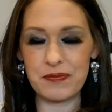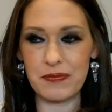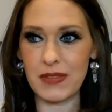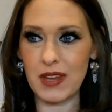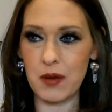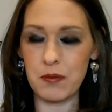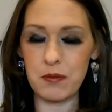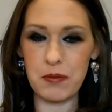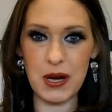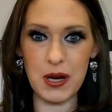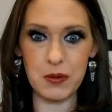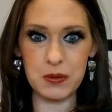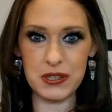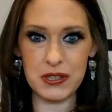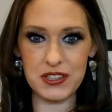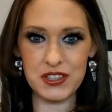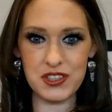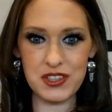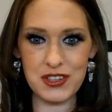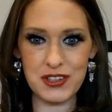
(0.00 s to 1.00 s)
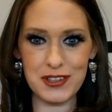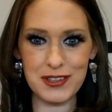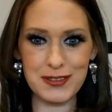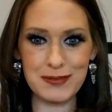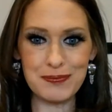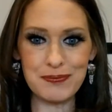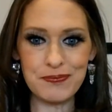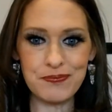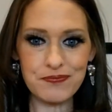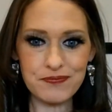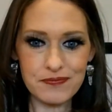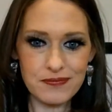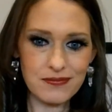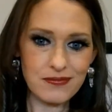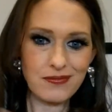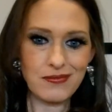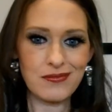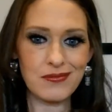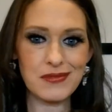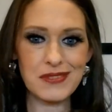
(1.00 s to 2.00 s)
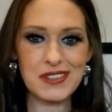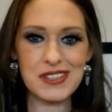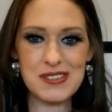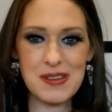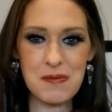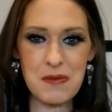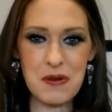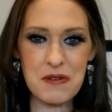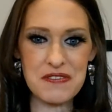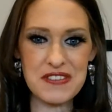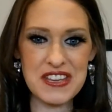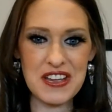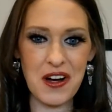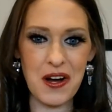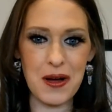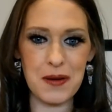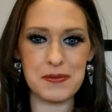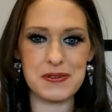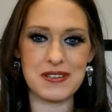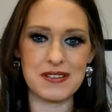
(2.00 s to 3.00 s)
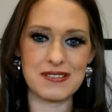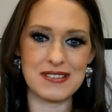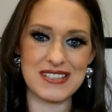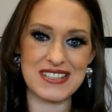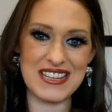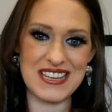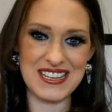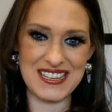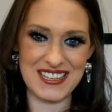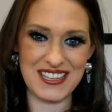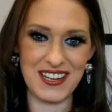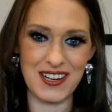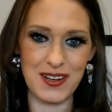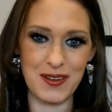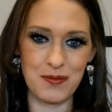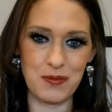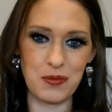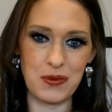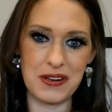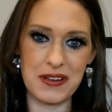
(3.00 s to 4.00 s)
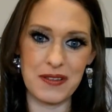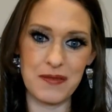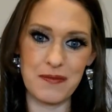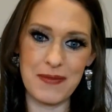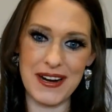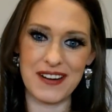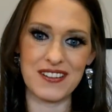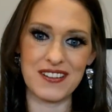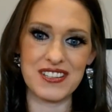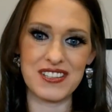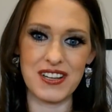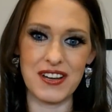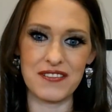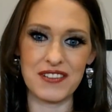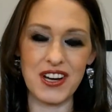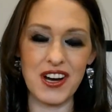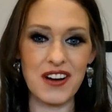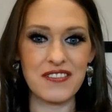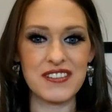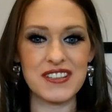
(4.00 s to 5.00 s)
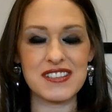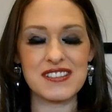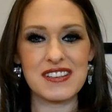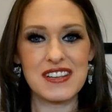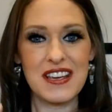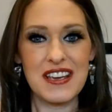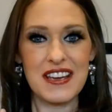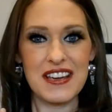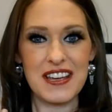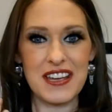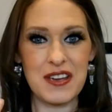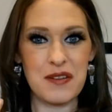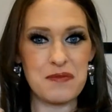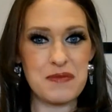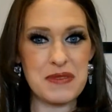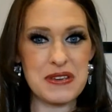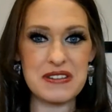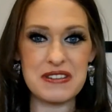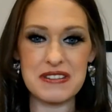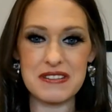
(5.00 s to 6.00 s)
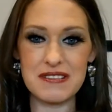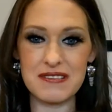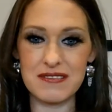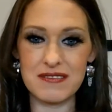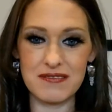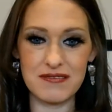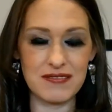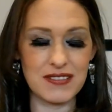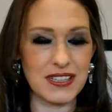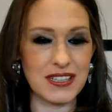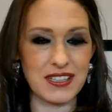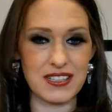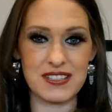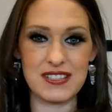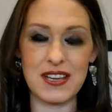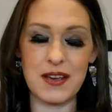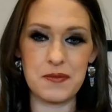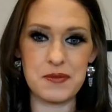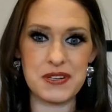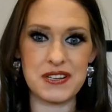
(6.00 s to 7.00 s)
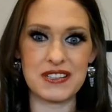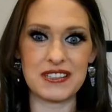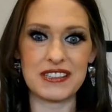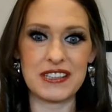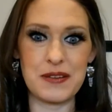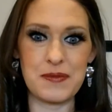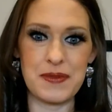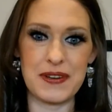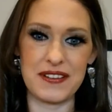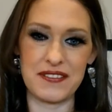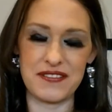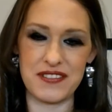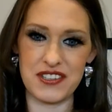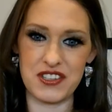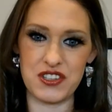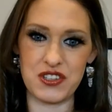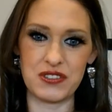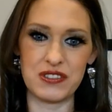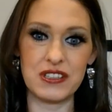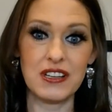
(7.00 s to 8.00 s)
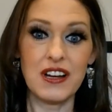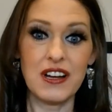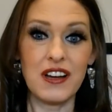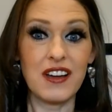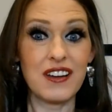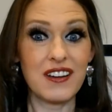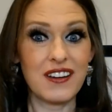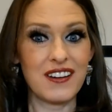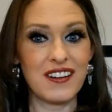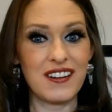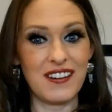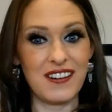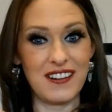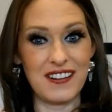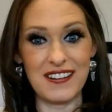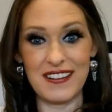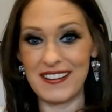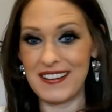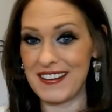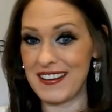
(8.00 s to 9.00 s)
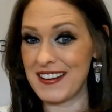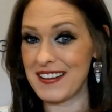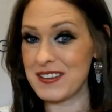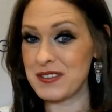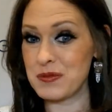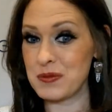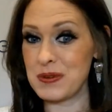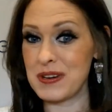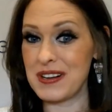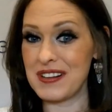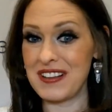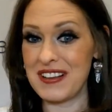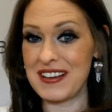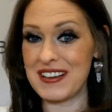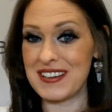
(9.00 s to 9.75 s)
Publisher. Some of the options that come with Microsoft Office can be exceptionally beneficial, as well as